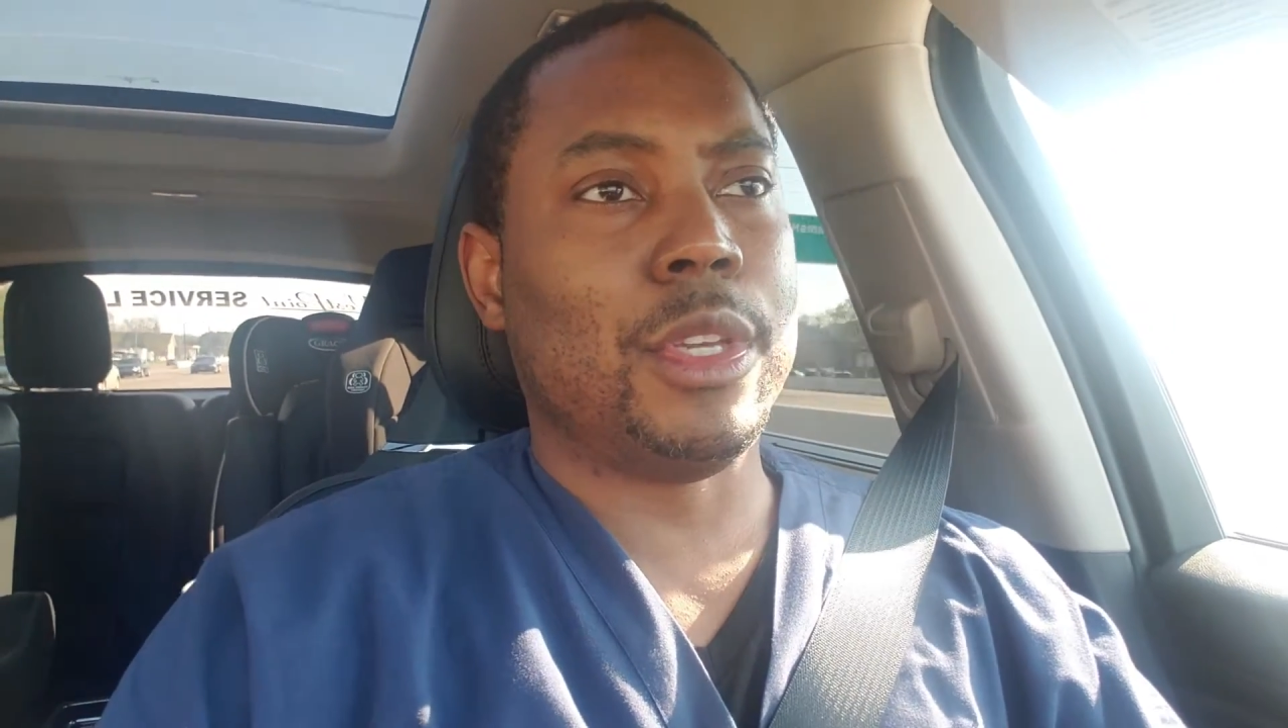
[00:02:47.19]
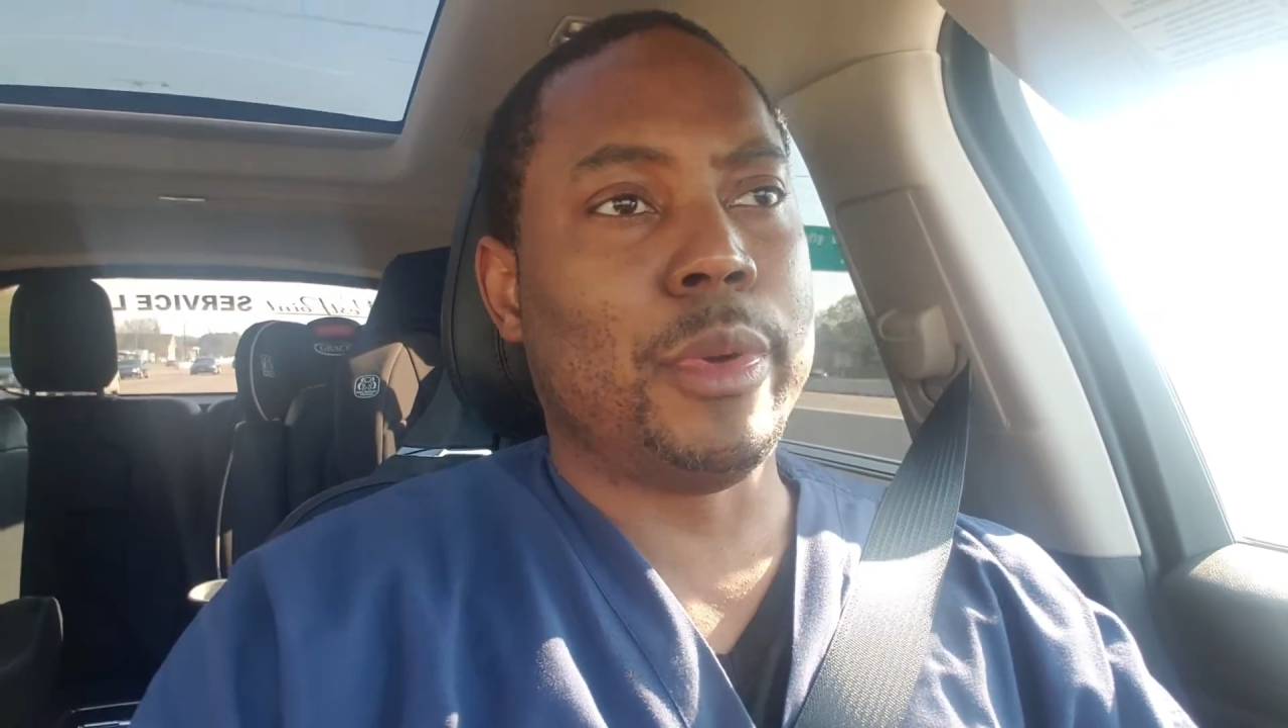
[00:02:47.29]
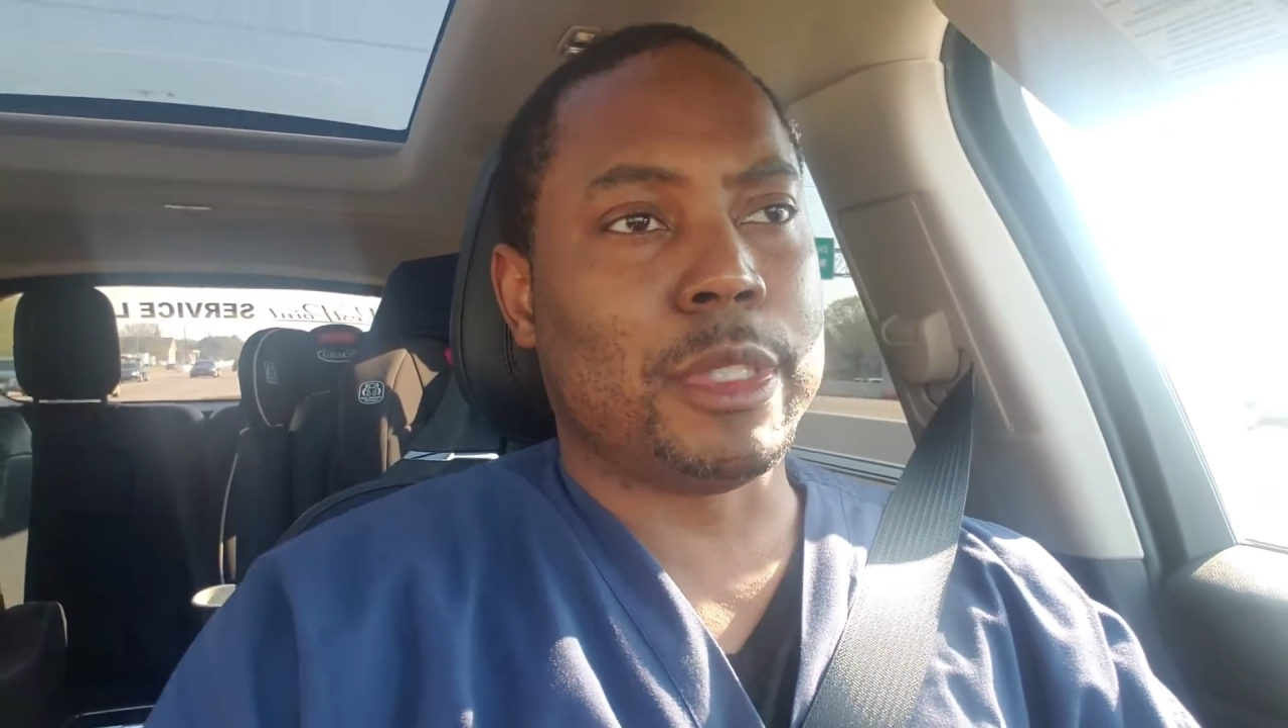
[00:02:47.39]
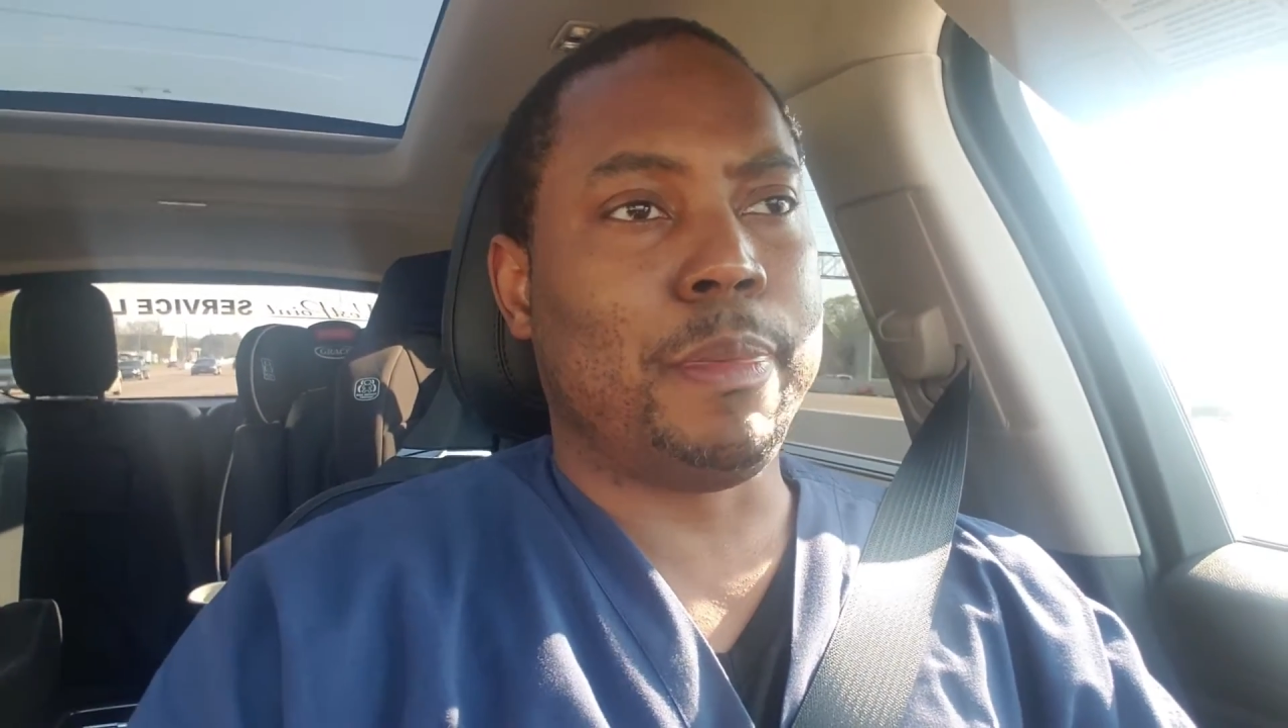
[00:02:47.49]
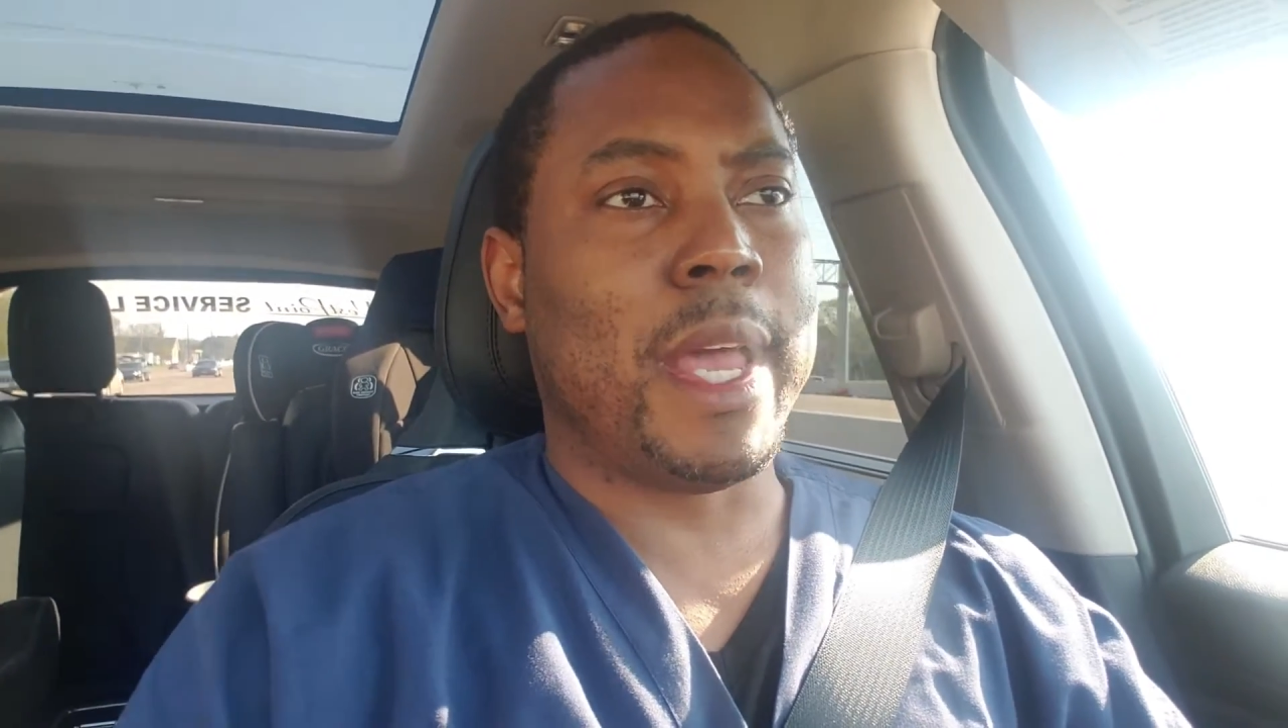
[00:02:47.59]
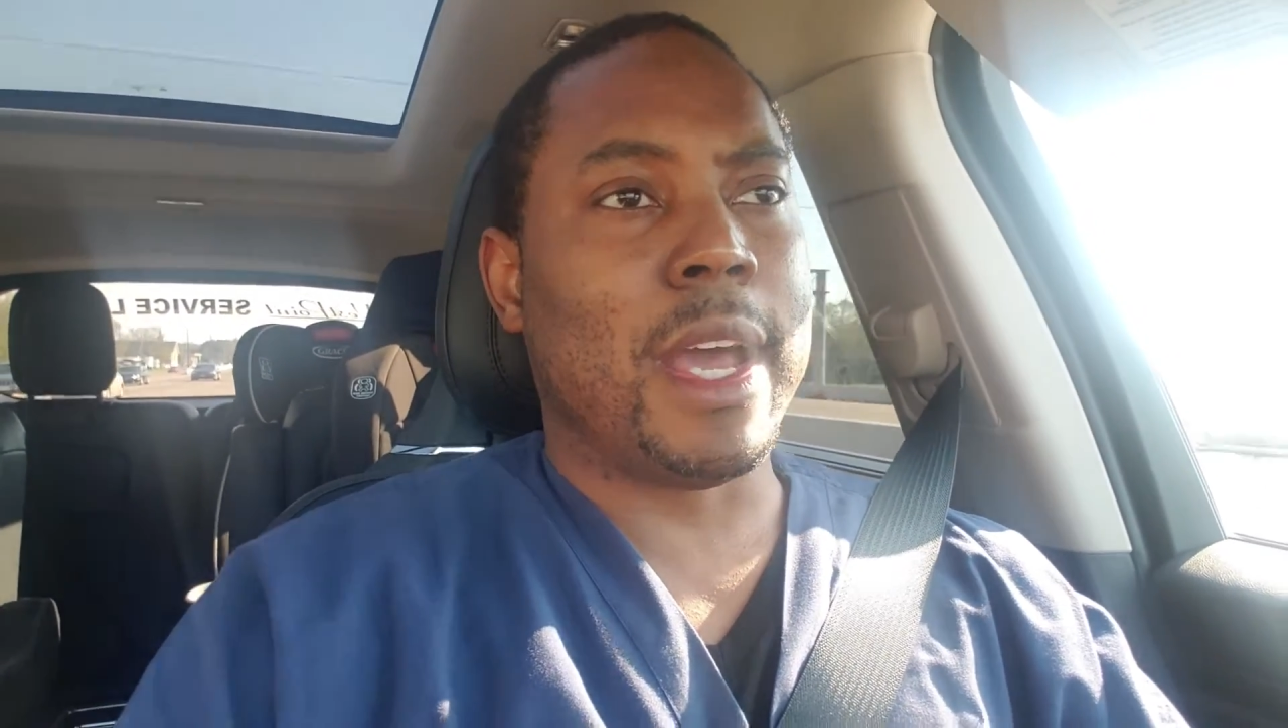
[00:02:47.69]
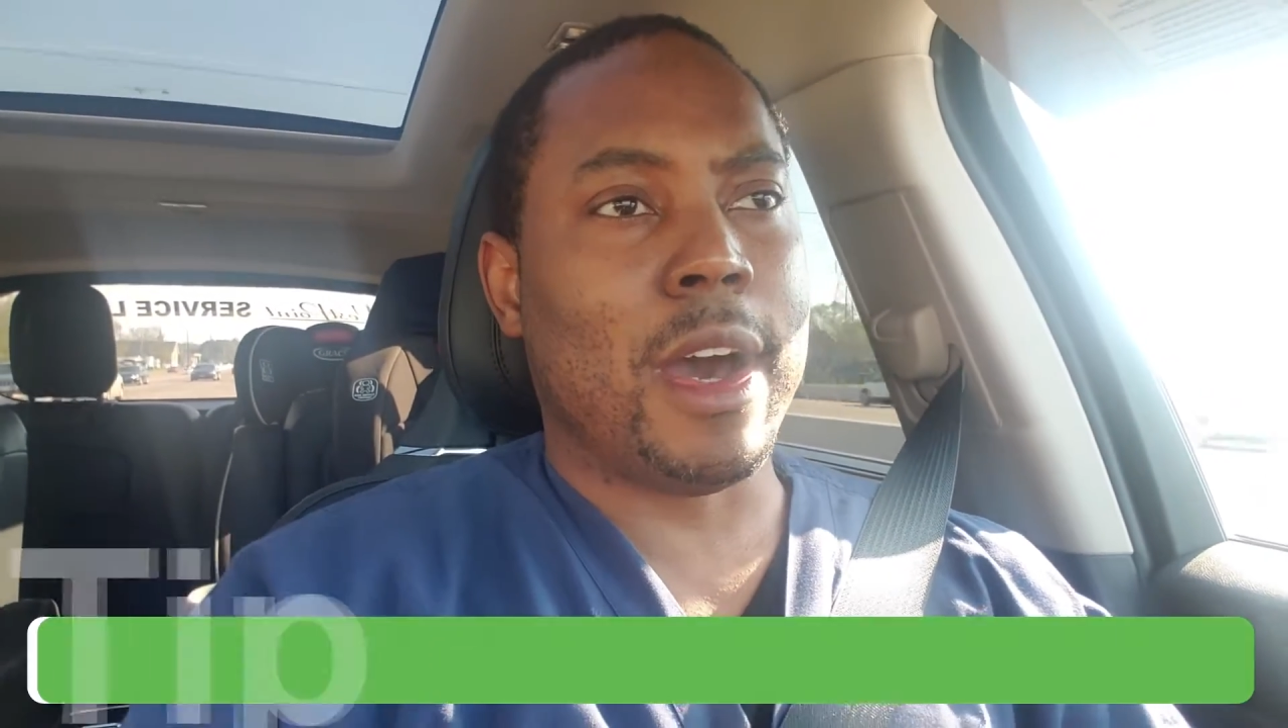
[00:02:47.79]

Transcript: do is pay